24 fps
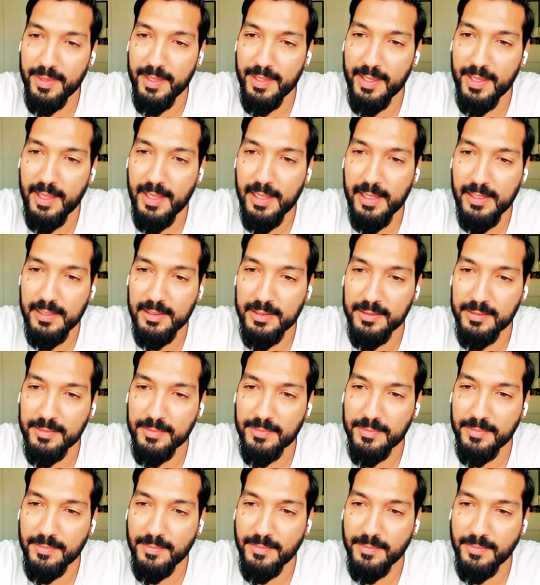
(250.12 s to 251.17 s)

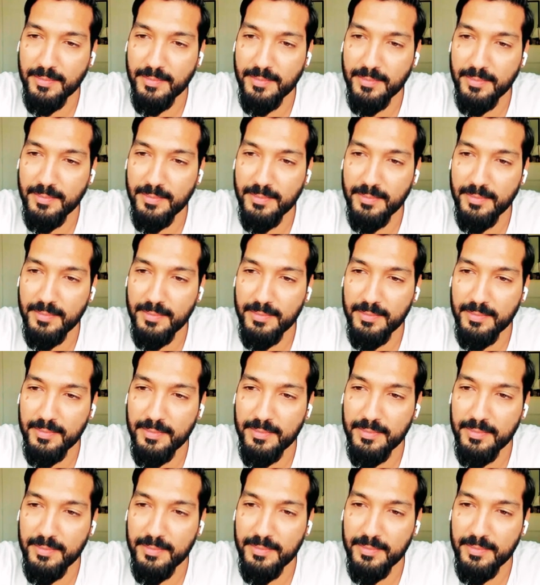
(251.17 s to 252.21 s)

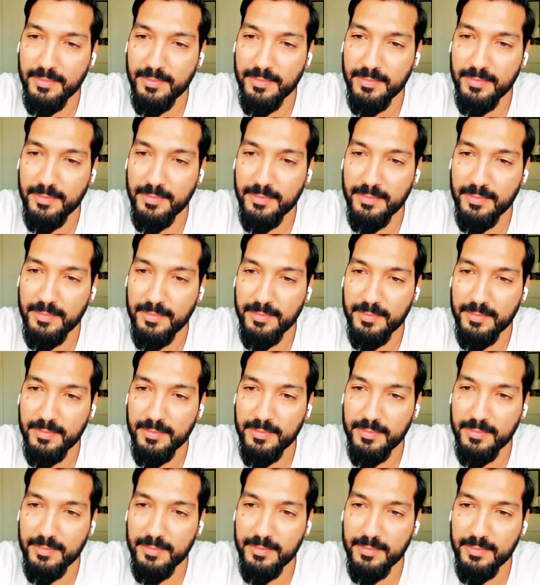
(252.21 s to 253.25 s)

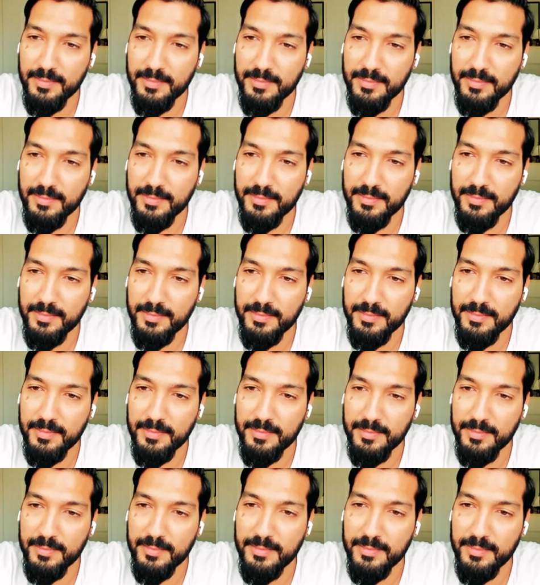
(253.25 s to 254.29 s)

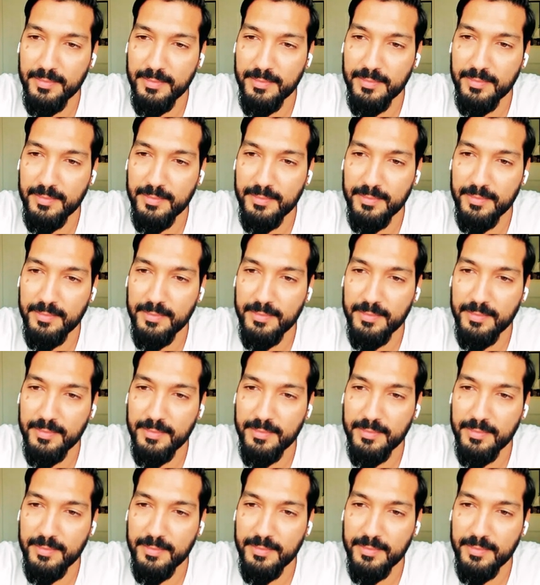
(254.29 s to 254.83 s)
(not speaking)